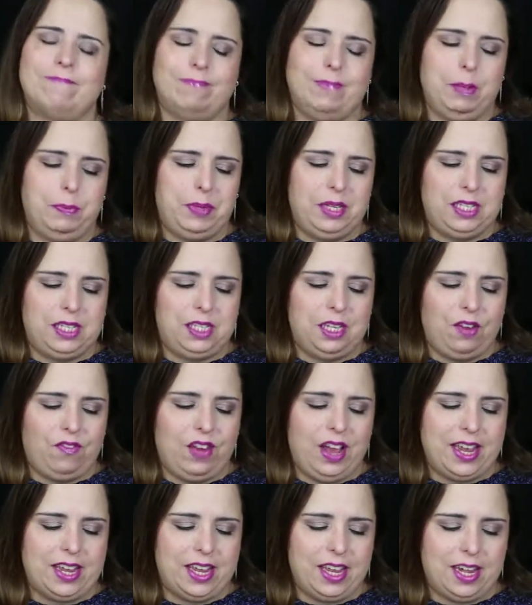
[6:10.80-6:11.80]
Let me see if
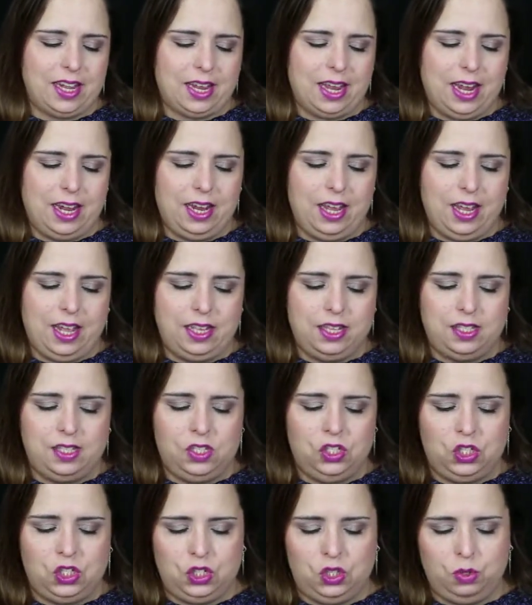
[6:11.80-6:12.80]
I can get
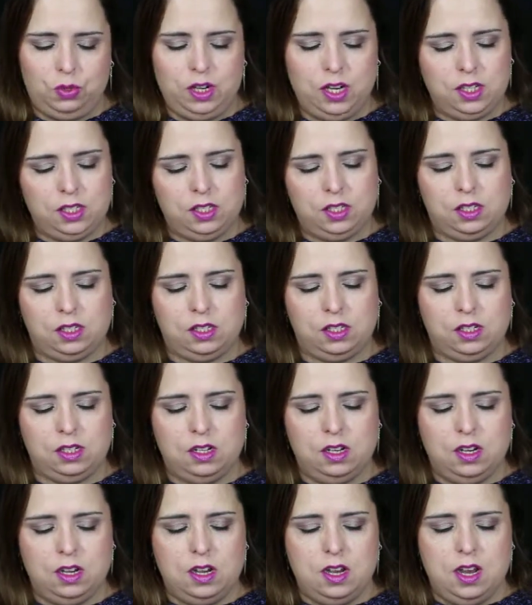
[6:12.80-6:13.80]
into it.
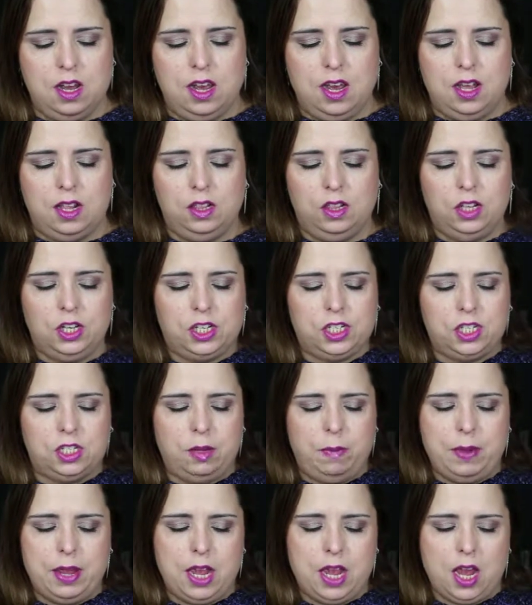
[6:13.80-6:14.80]
Looks
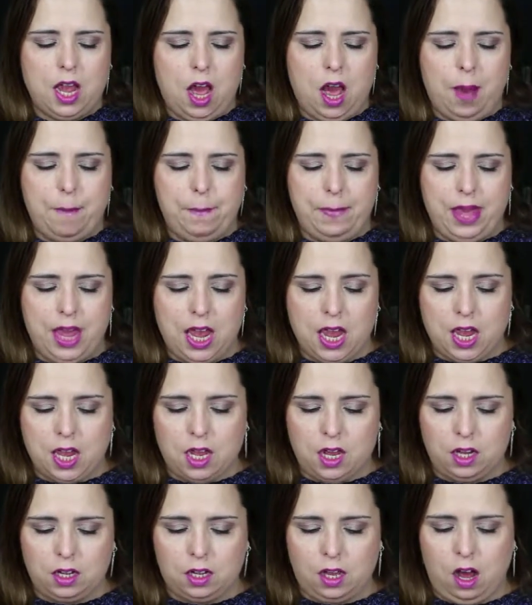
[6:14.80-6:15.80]
to be a
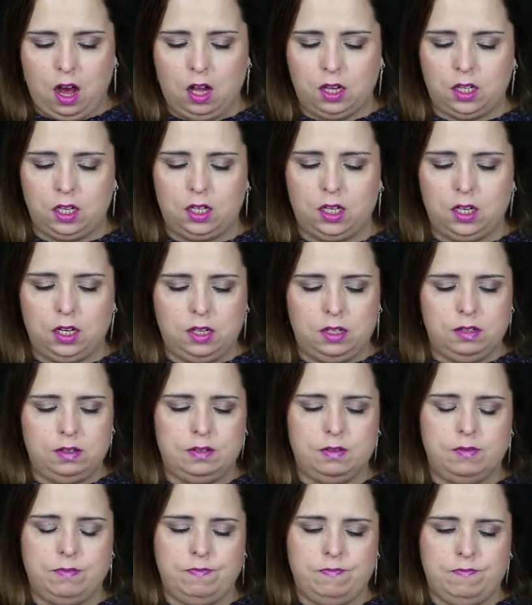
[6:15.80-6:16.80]
pink color,
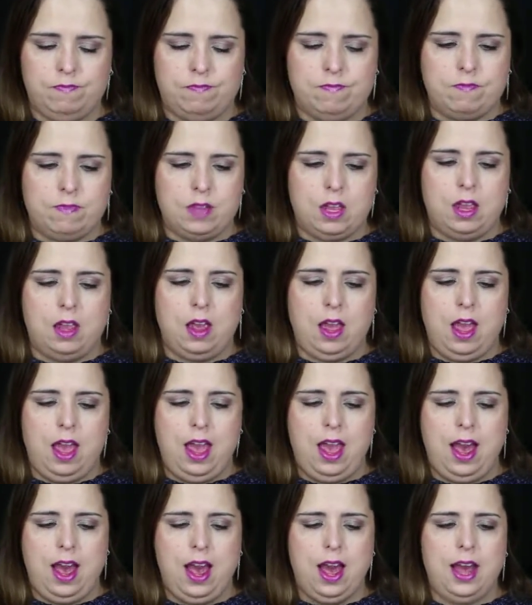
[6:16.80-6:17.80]

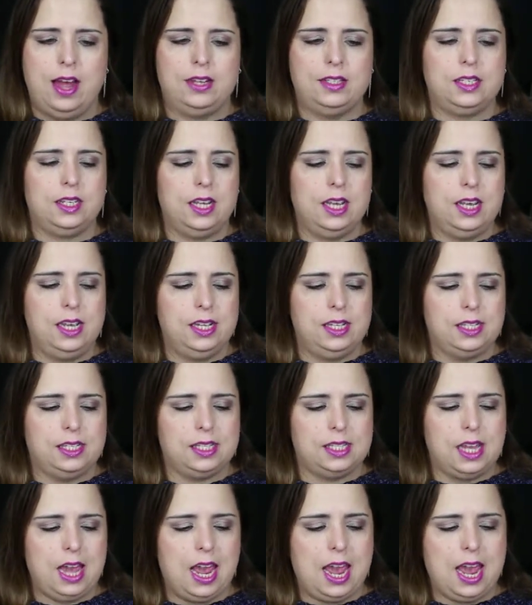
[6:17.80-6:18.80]
and
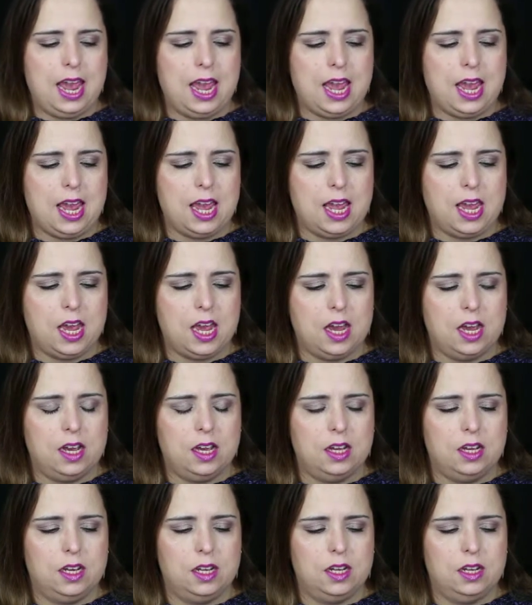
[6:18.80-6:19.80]
it's a
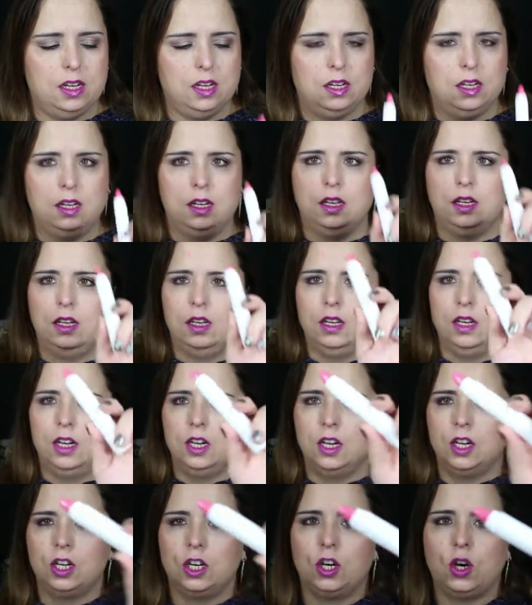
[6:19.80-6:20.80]

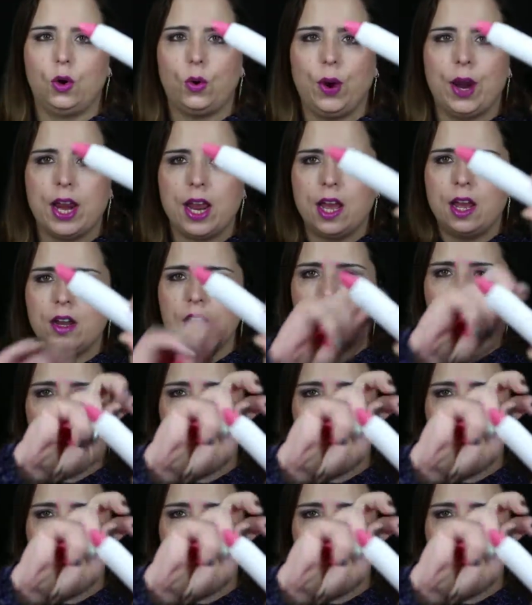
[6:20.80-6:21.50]
crayon